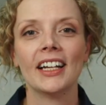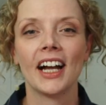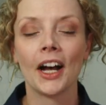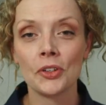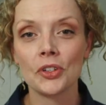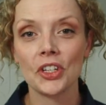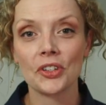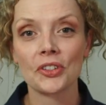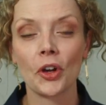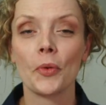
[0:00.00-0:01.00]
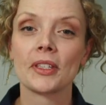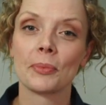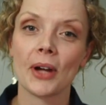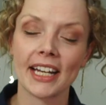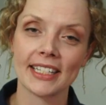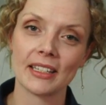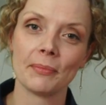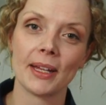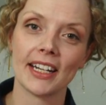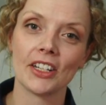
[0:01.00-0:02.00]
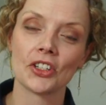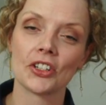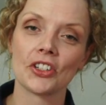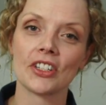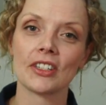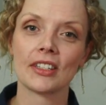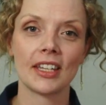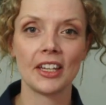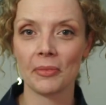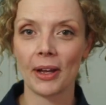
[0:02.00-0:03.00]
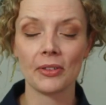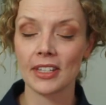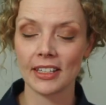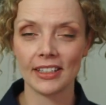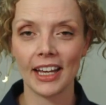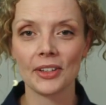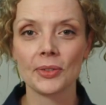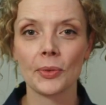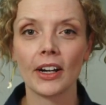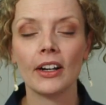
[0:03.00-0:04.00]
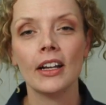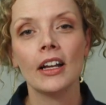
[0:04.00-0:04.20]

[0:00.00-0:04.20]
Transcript: 100 years ago, it was the practice in Mennonite churches hereabouts and elsewhere